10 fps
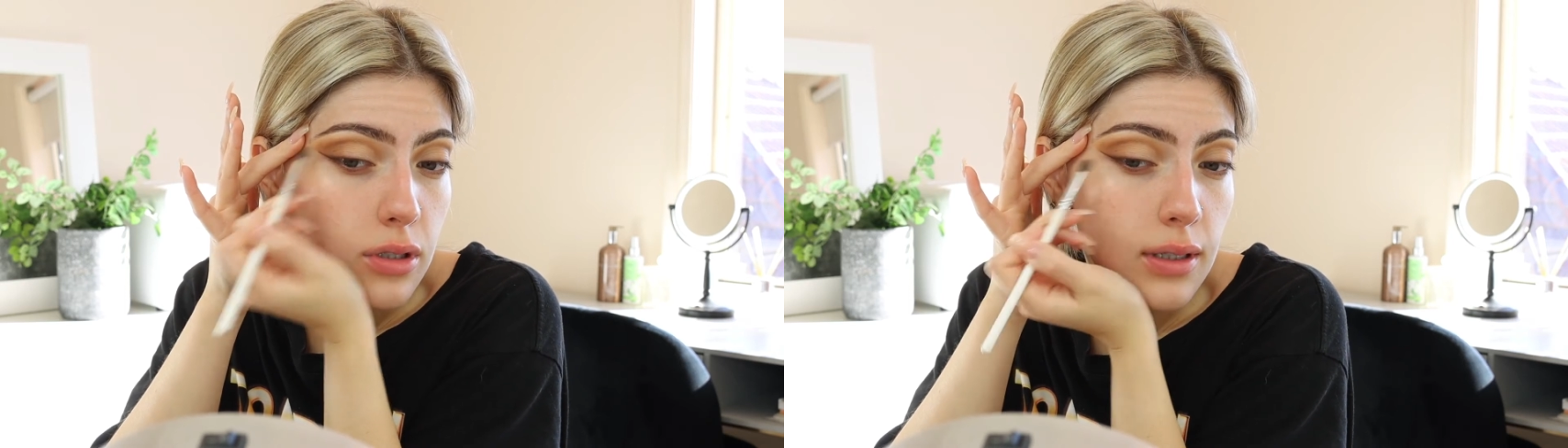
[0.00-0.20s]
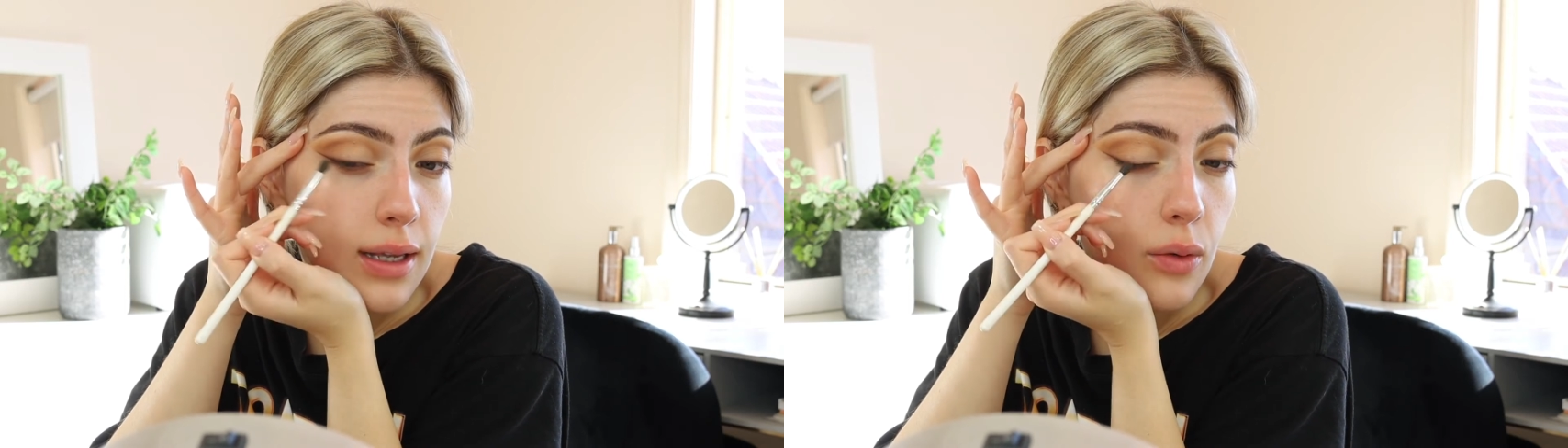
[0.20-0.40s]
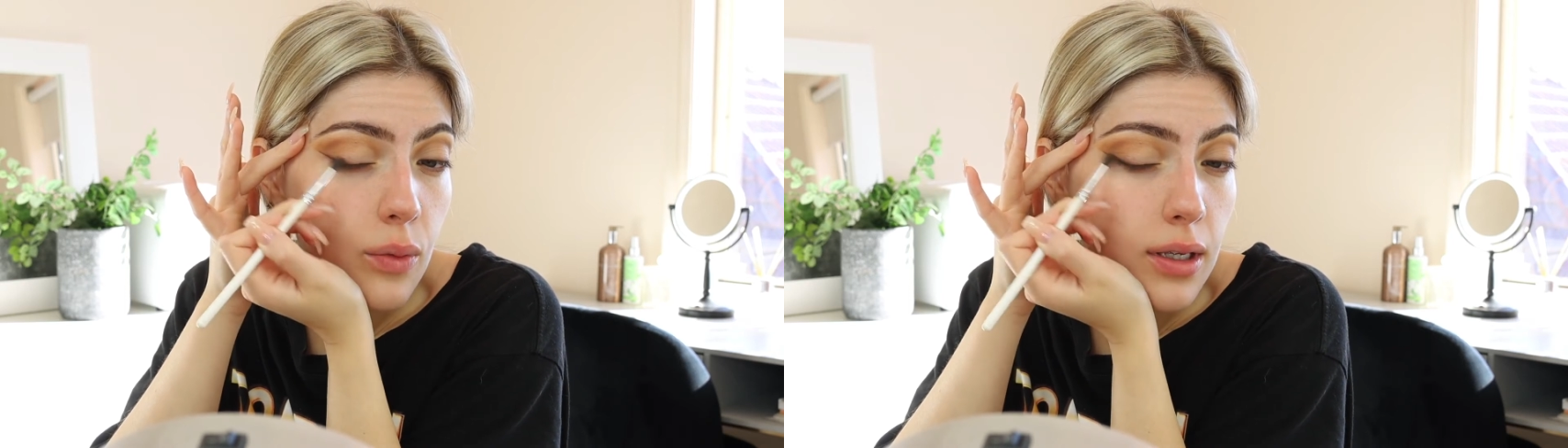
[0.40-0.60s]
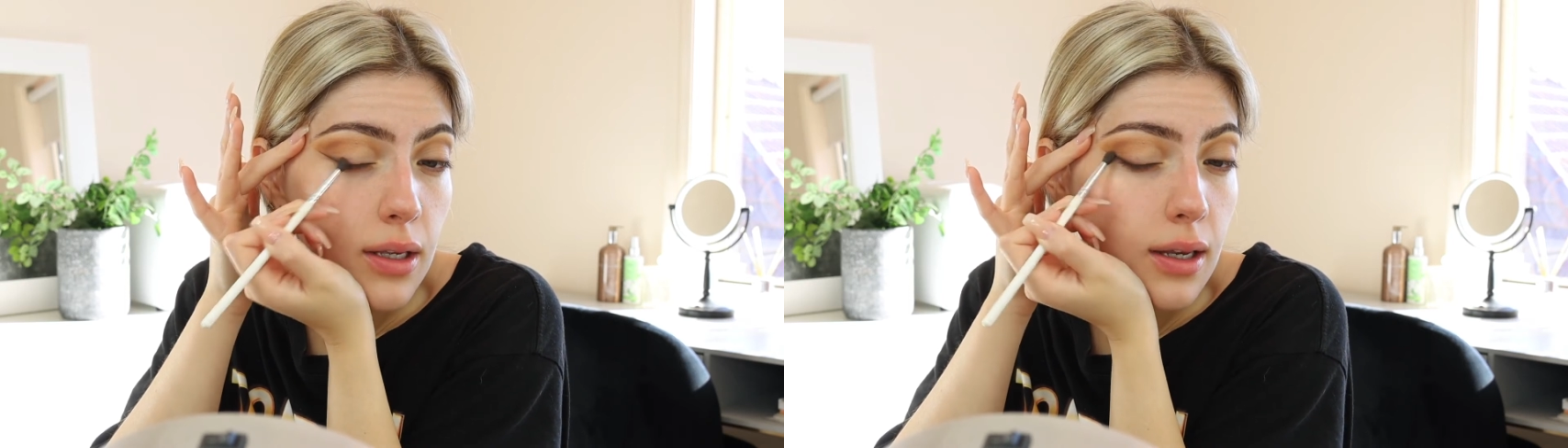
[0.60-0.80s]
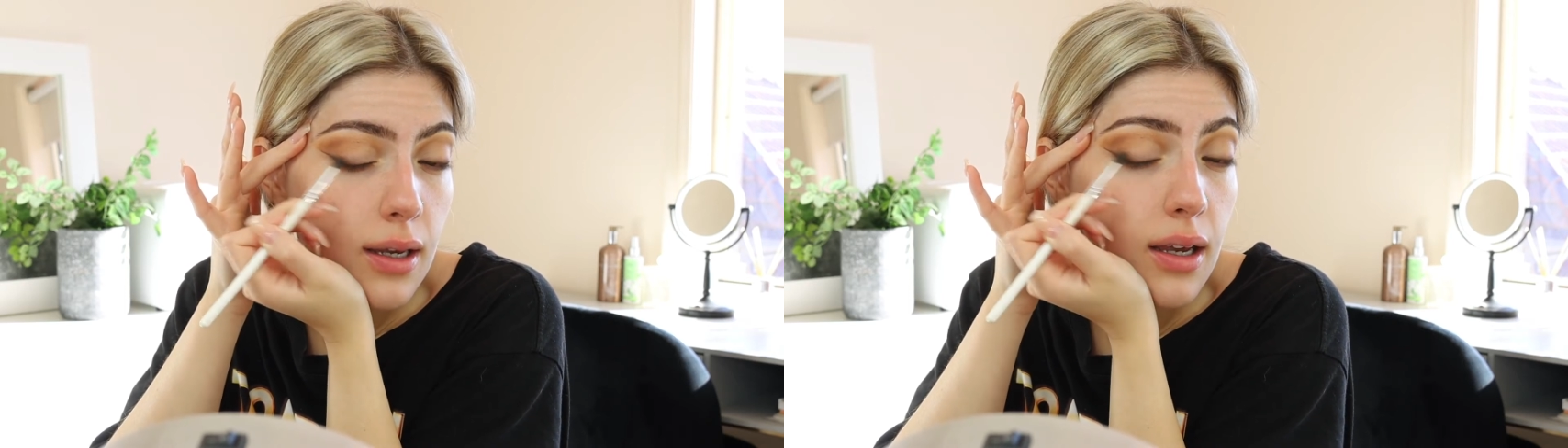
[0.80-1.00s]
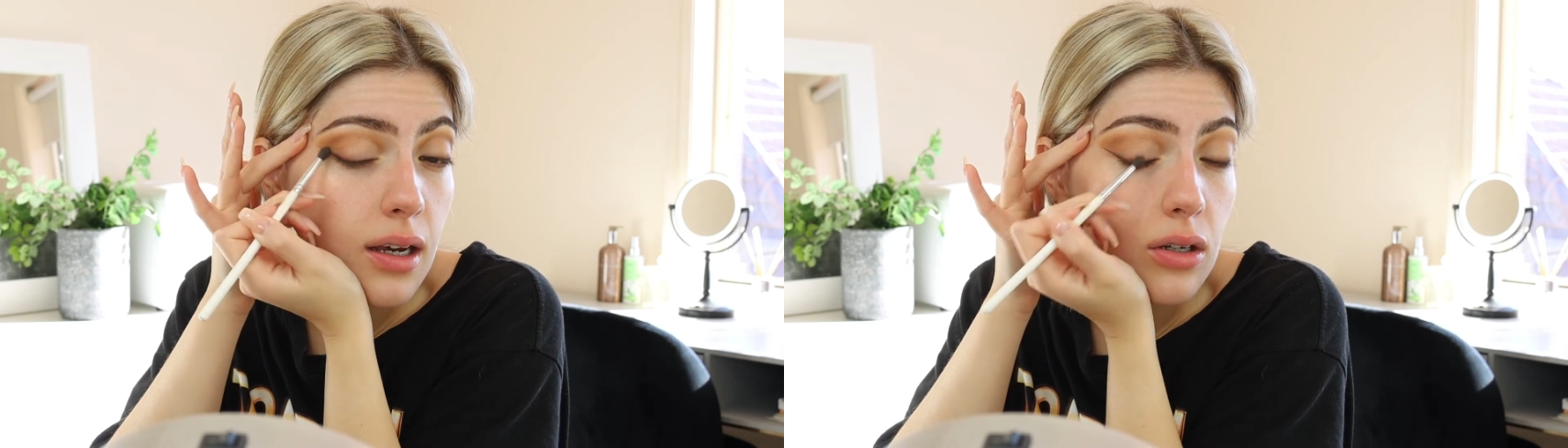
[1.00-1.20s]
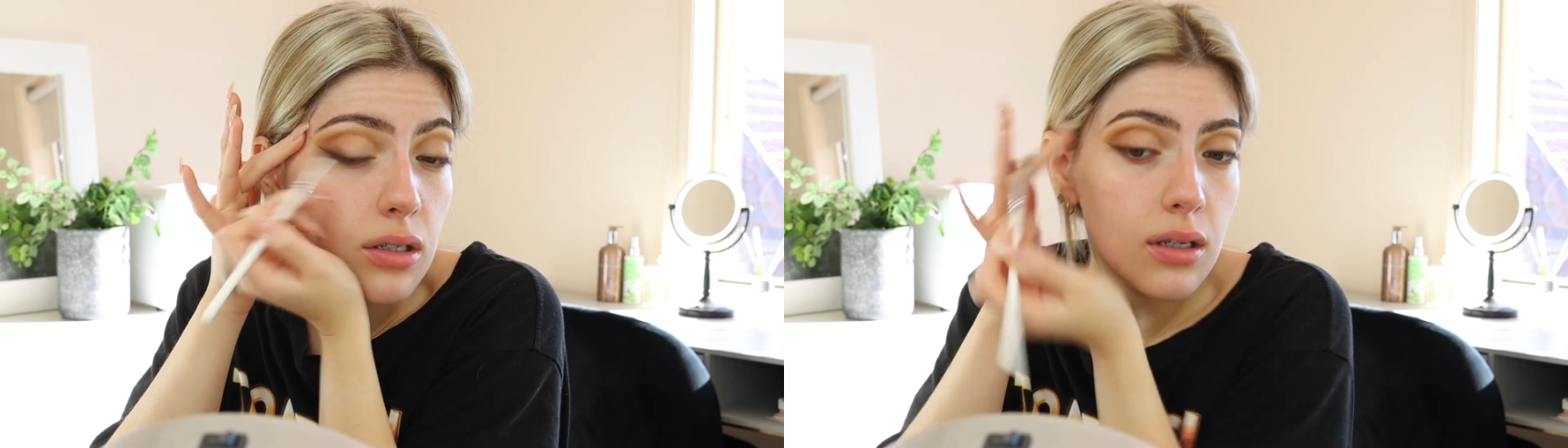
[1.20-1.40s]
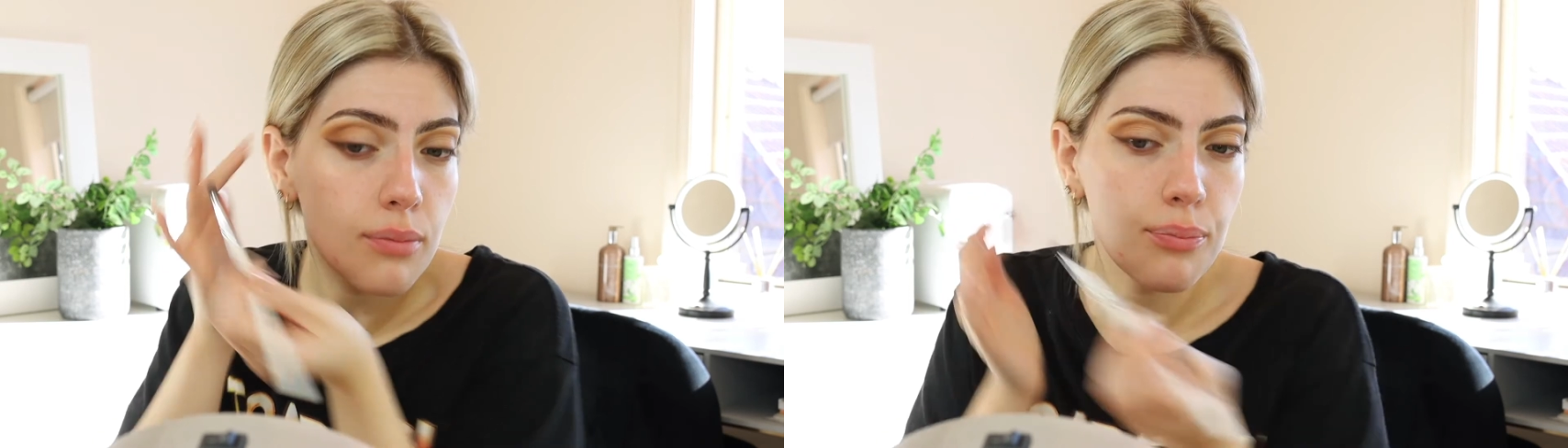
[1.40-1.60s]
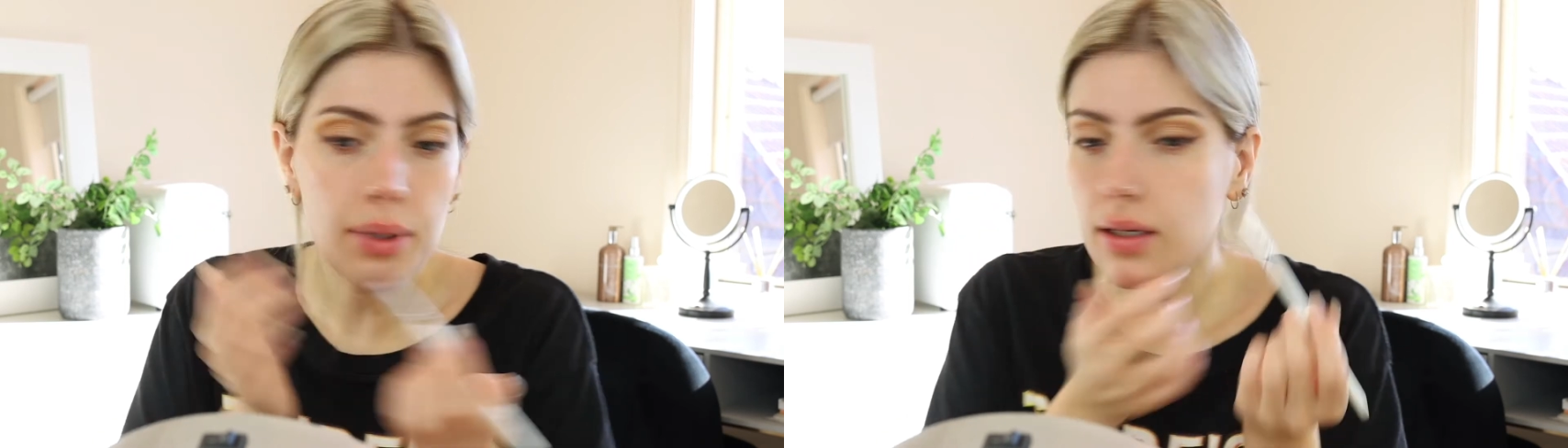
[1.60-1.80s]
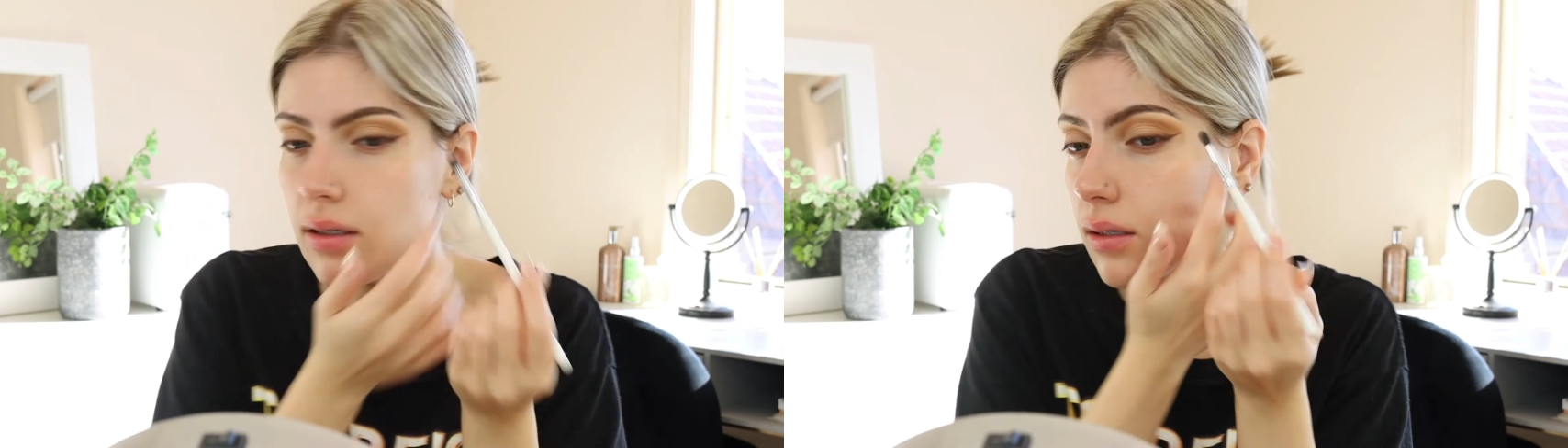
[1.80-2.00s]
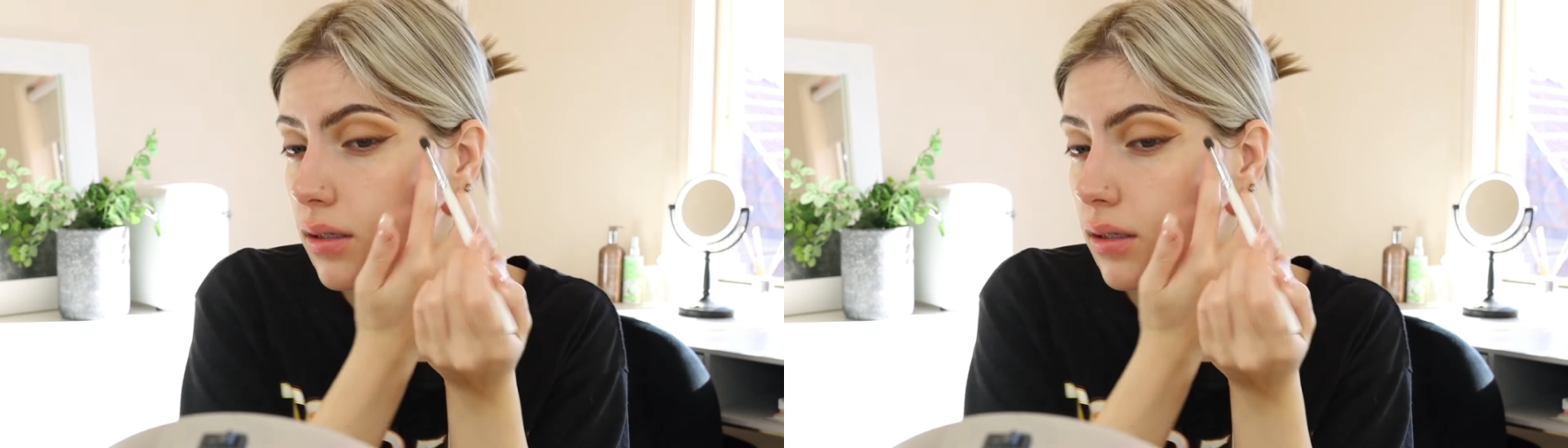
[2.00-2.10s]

that wing out a bit.